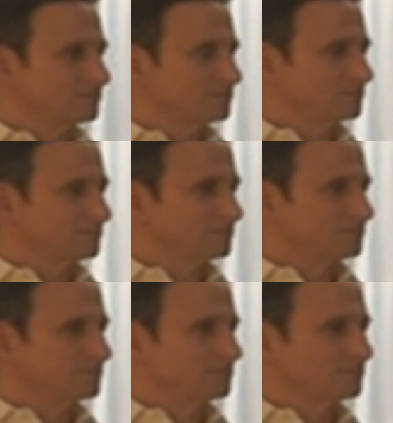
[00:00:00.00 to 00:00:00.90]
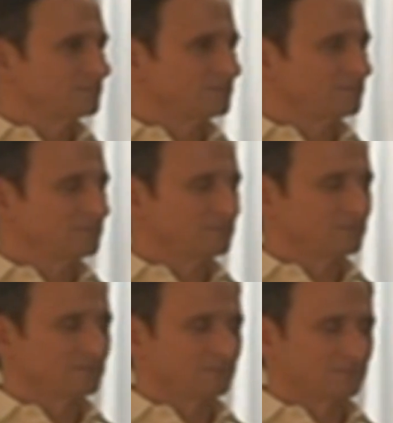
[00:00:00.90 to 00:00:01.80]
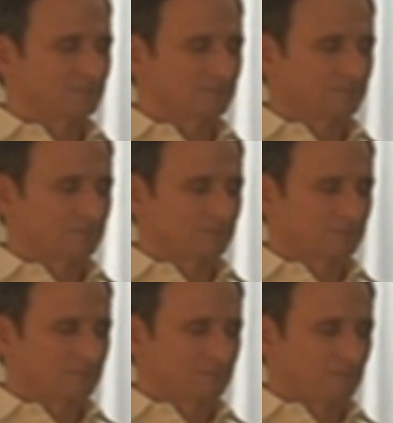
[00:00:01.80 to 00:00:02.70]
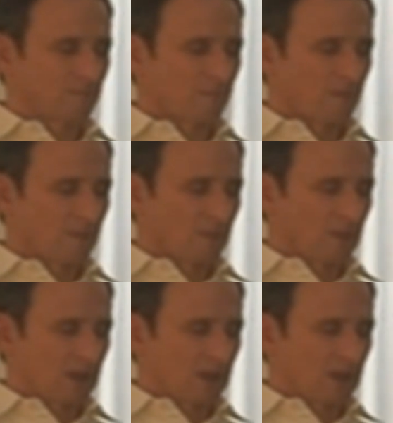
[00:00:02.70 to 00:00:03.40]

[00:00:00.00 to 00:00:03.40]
No one is speaking in this clip.